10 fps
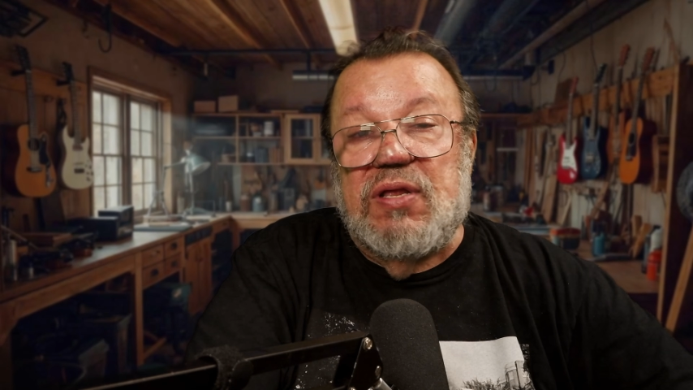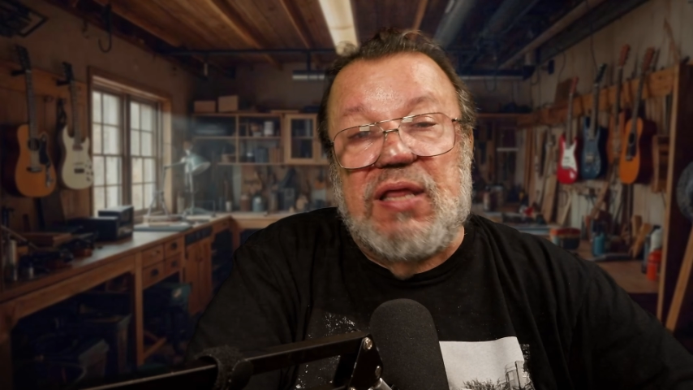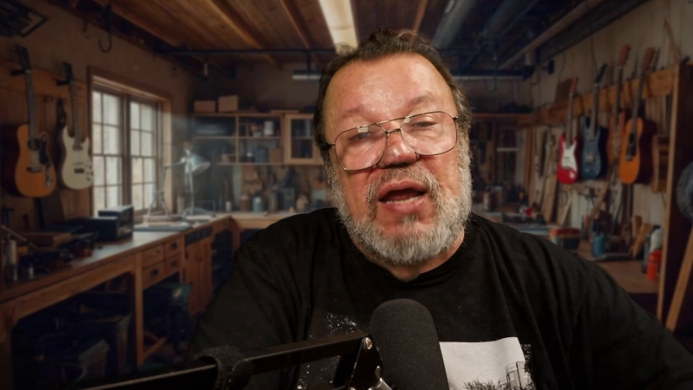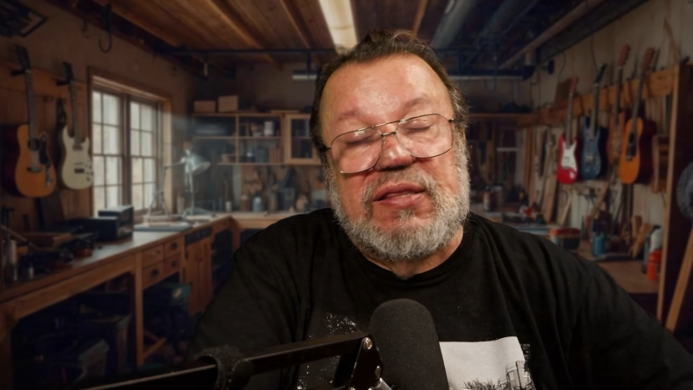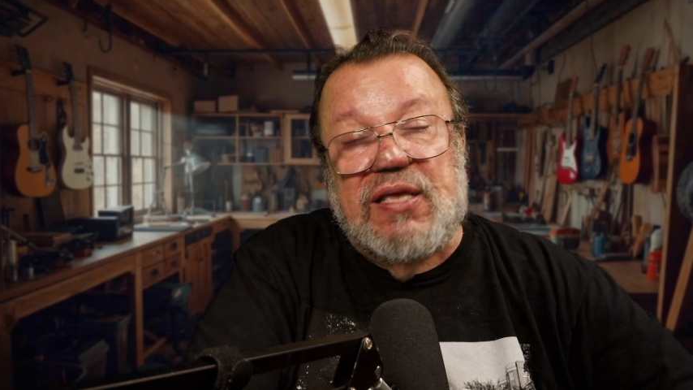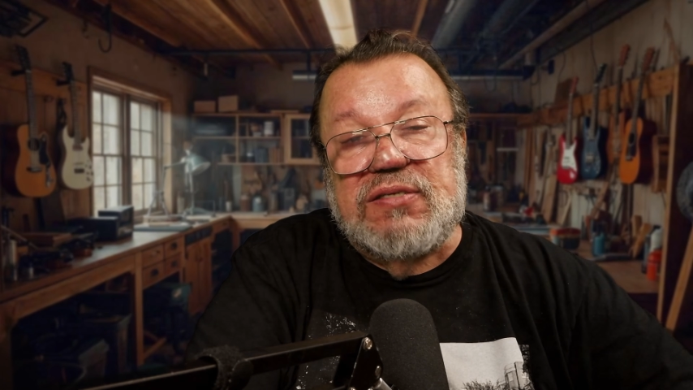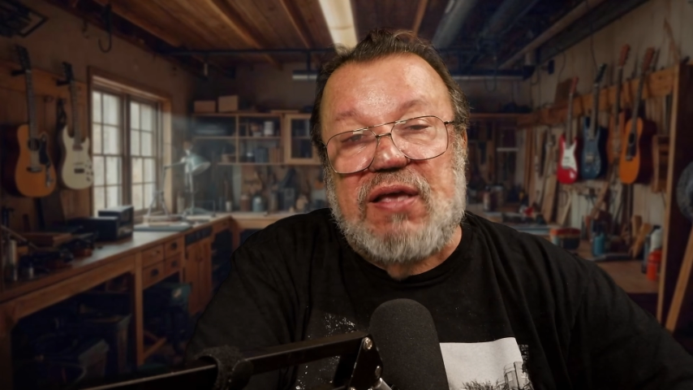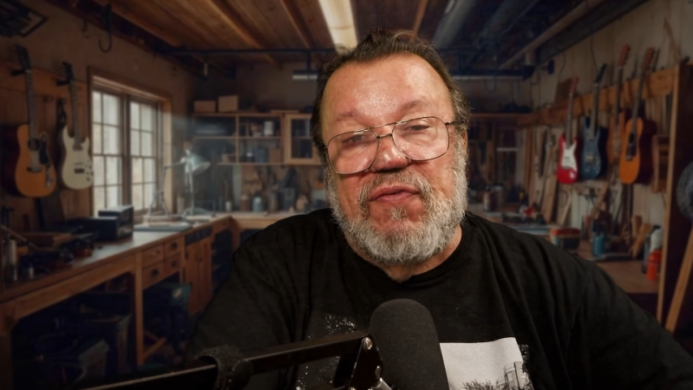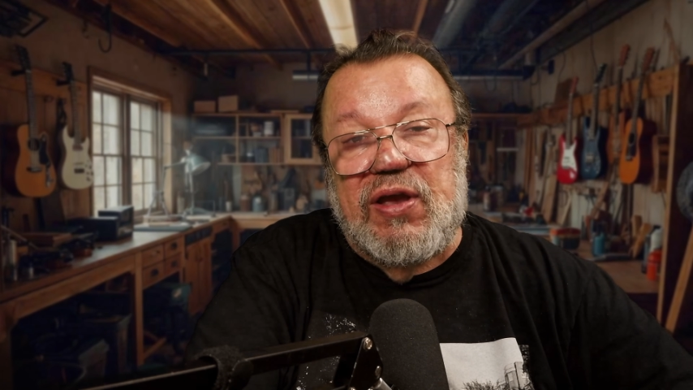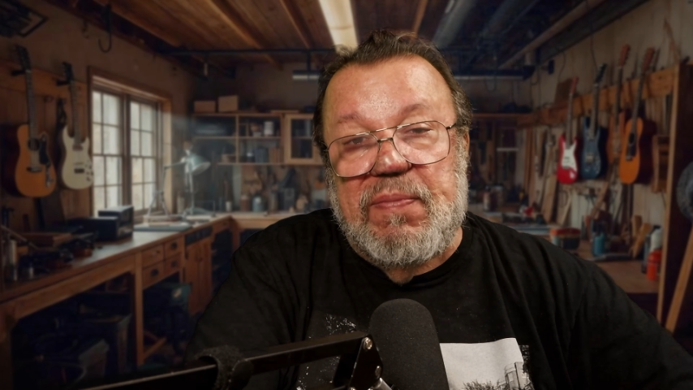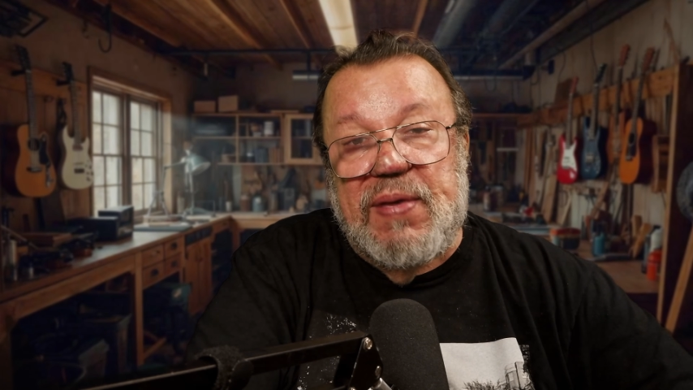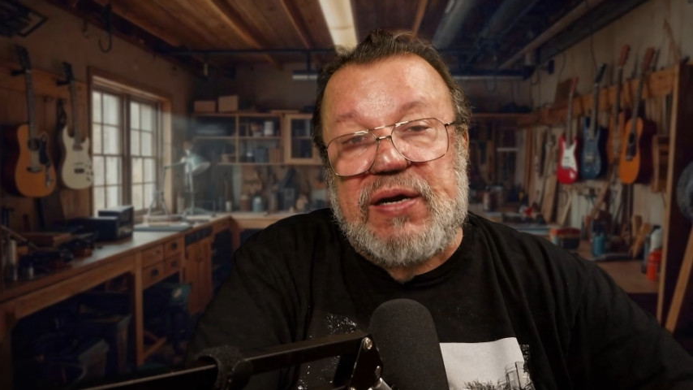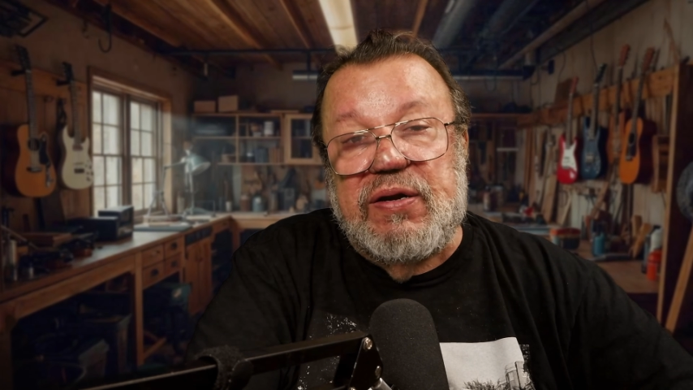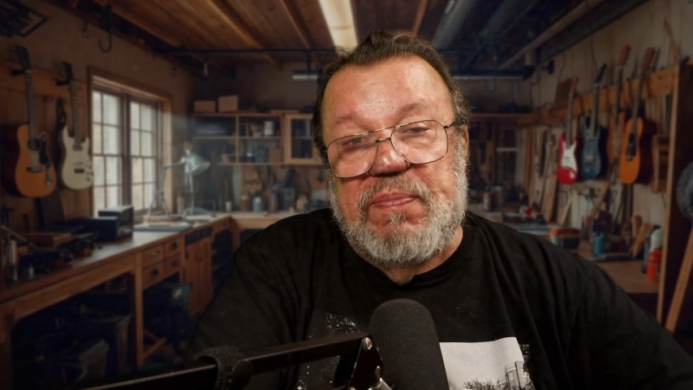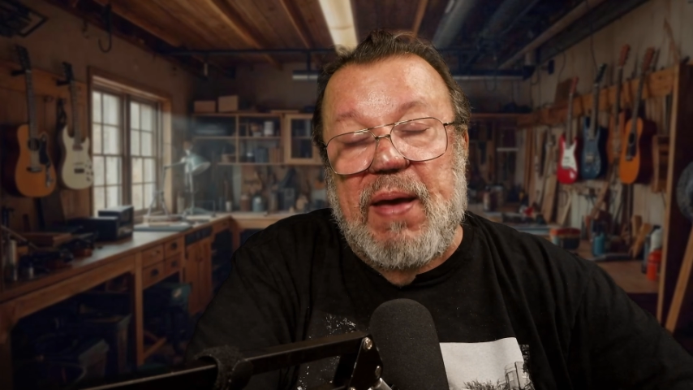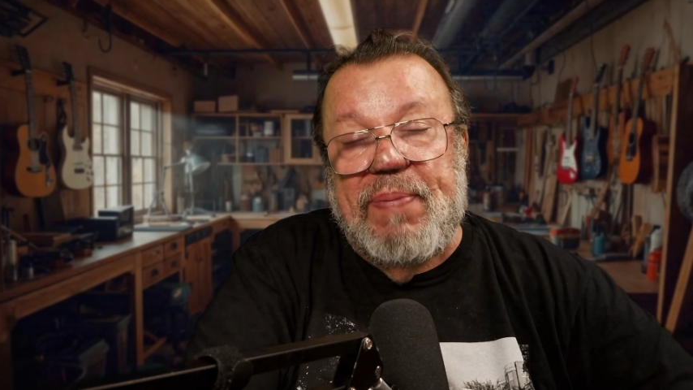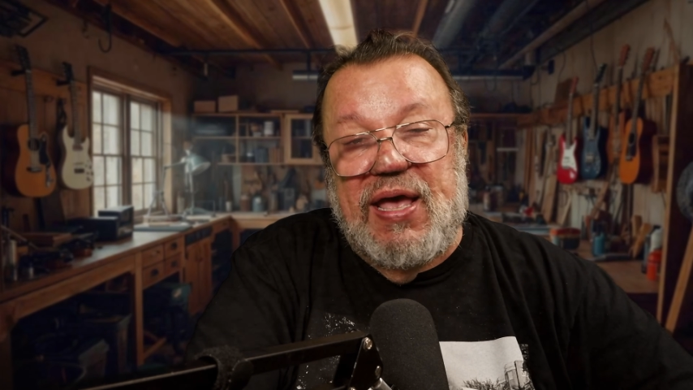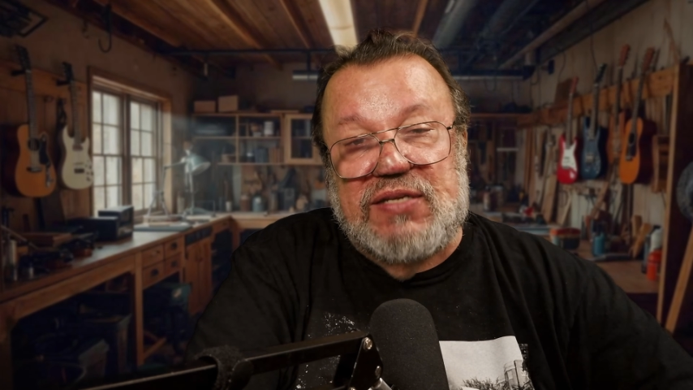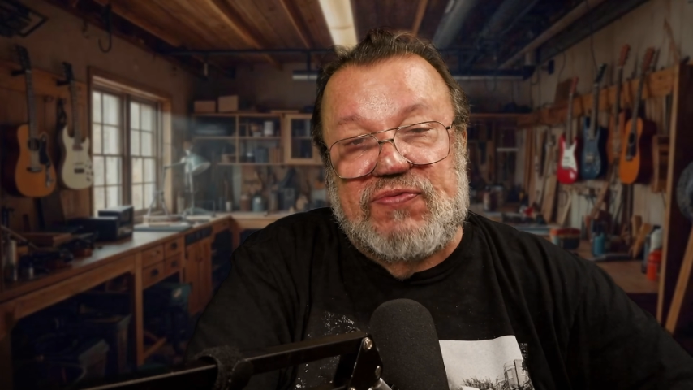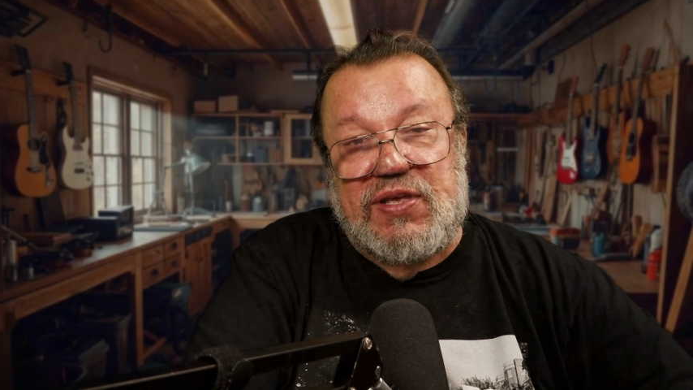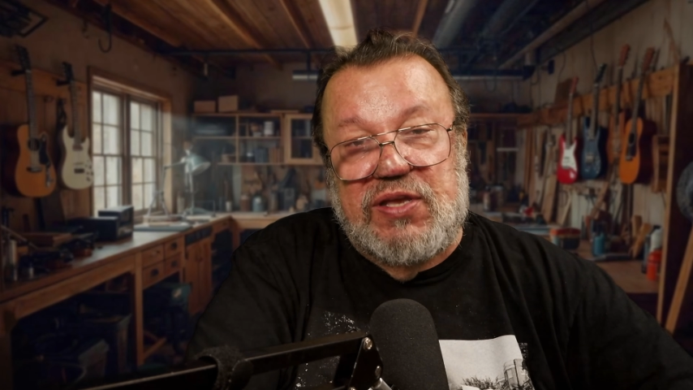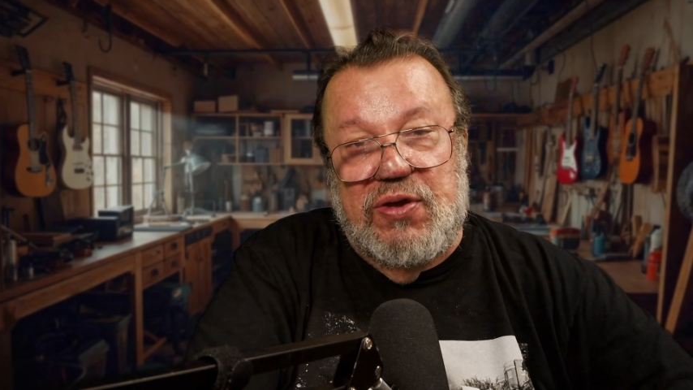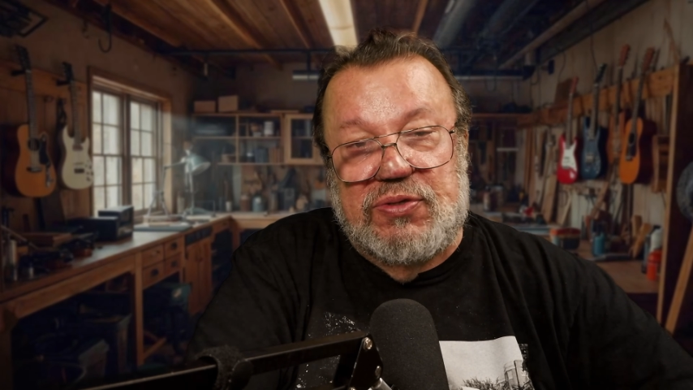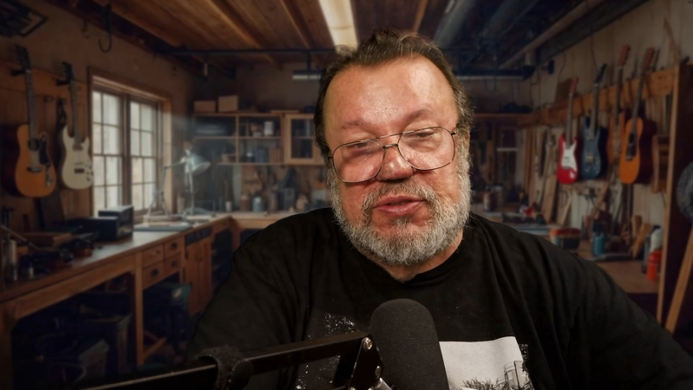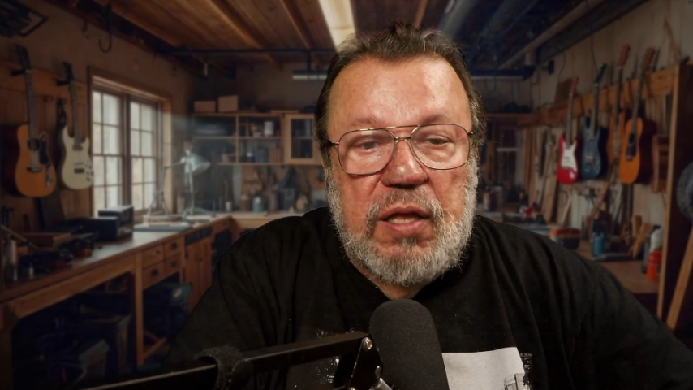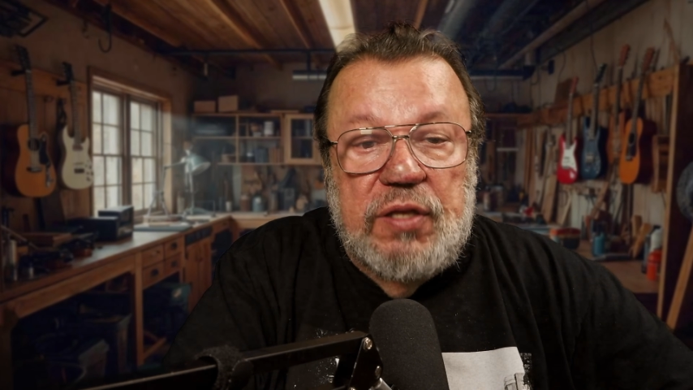to a lot of things I recommended in my past videos.